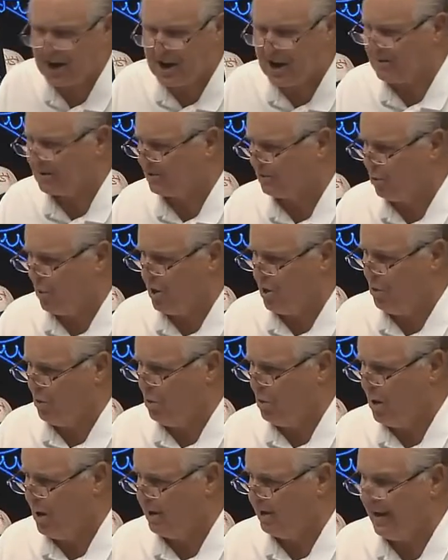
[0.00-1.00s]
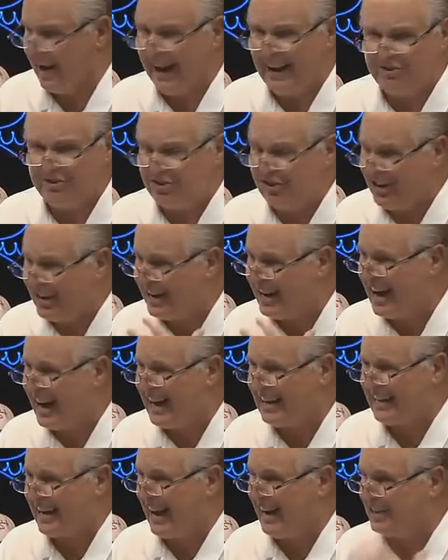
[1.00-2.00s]
economics 101, and she
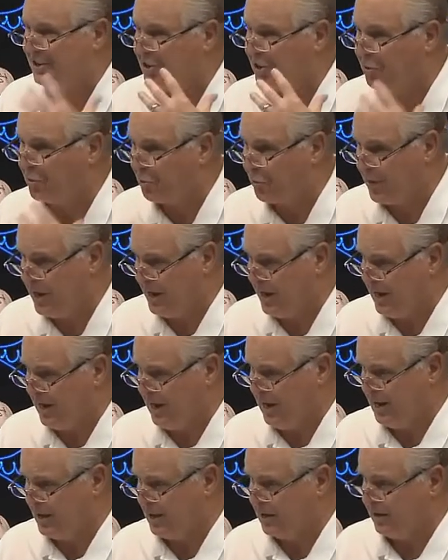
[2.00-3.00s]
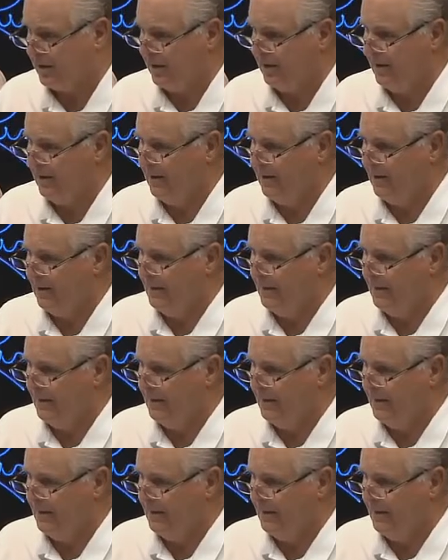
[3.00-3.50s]
got a degree in it.